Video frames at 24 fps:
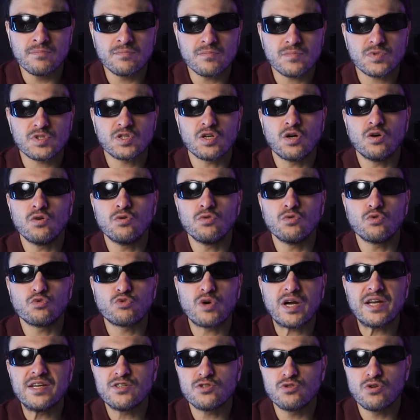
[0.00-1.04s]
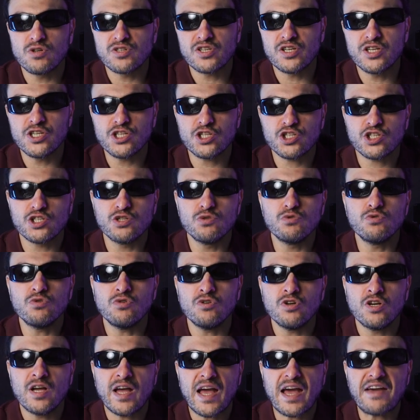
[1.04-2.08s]
So rain is not an issue.
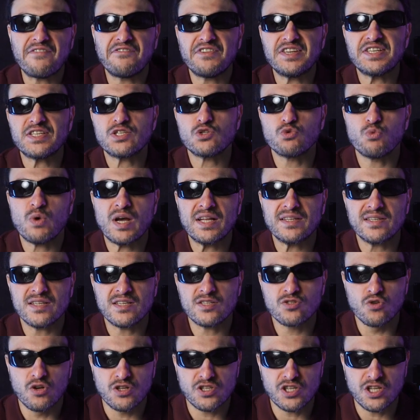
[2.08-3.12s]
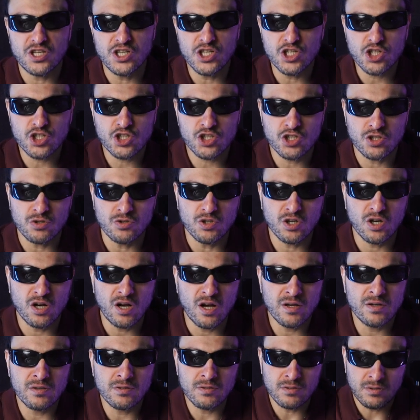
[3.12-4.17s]
Heavy sweat is not an issue. You
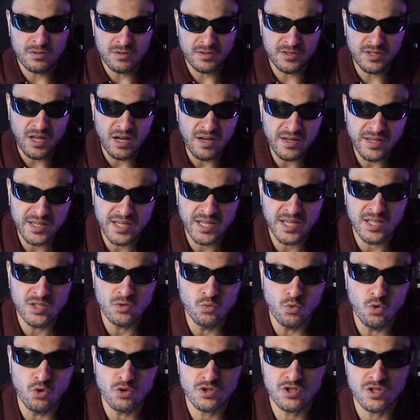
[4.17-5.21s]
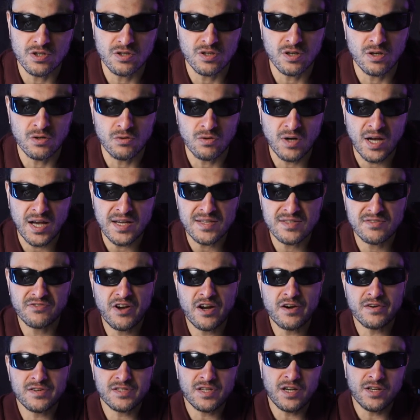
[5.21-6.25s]
can't dunk it in water though. As
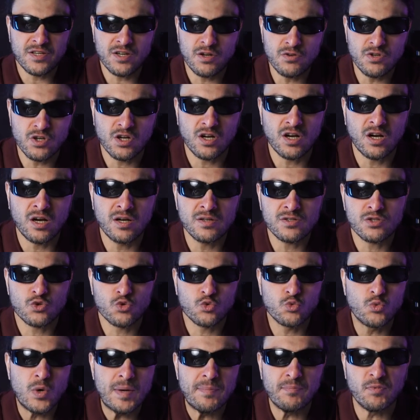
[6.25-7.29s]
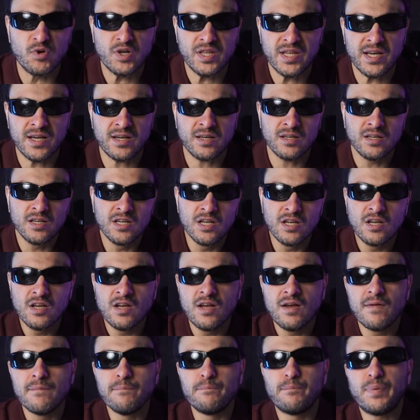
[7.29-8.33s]
far as I know, you can't swim with it.
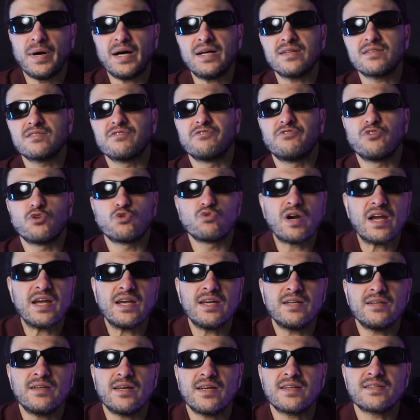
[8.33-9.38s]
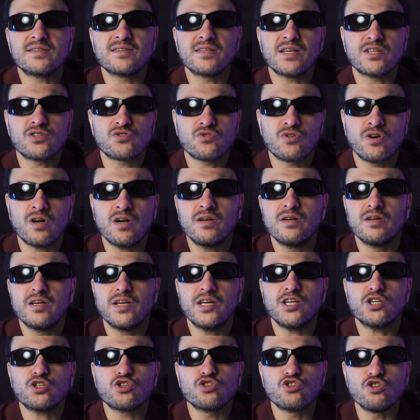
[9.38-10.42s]
But for rain, etc.,
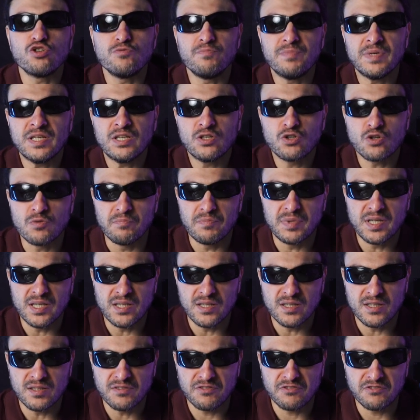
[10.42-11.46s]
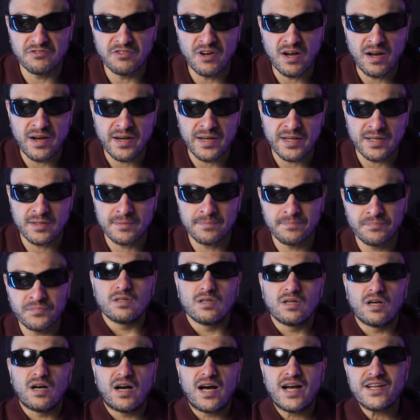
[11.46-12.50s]
it should be completely fine.
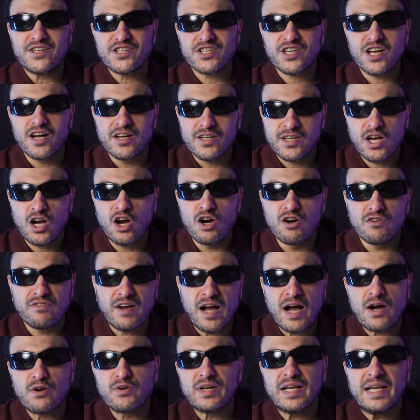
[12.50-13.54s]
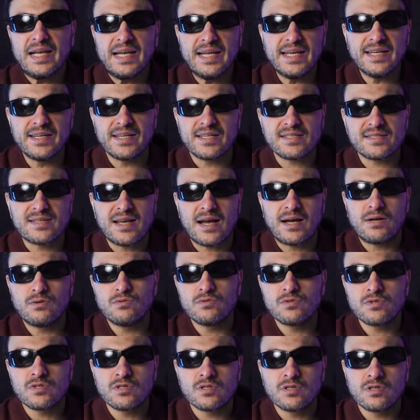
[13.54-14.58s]
I just can't get over how clean it
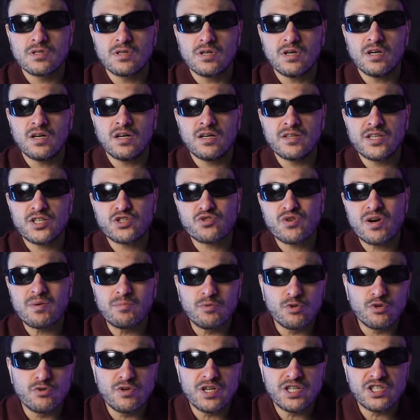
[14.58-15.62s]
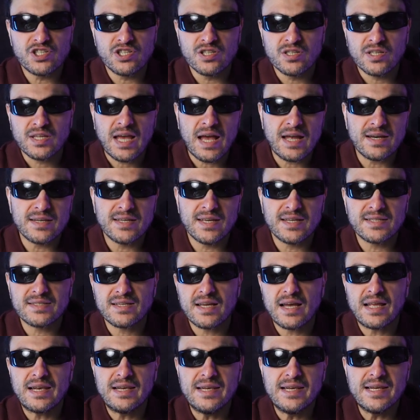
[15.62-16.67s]
sounds. The treble region can get
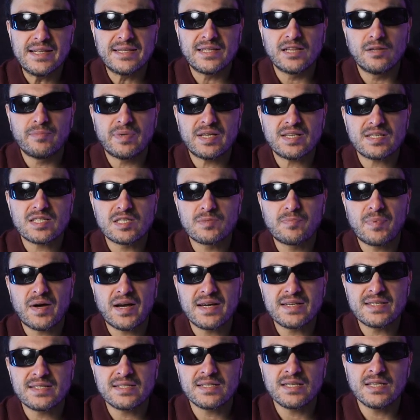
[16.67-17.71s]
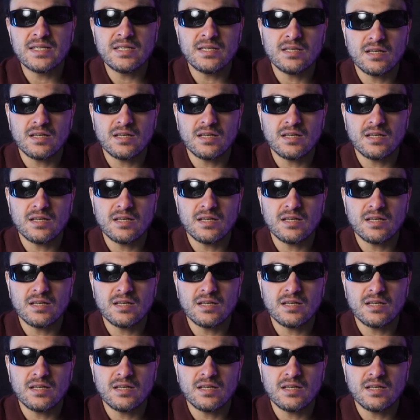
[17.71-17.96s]
a little bit spicy.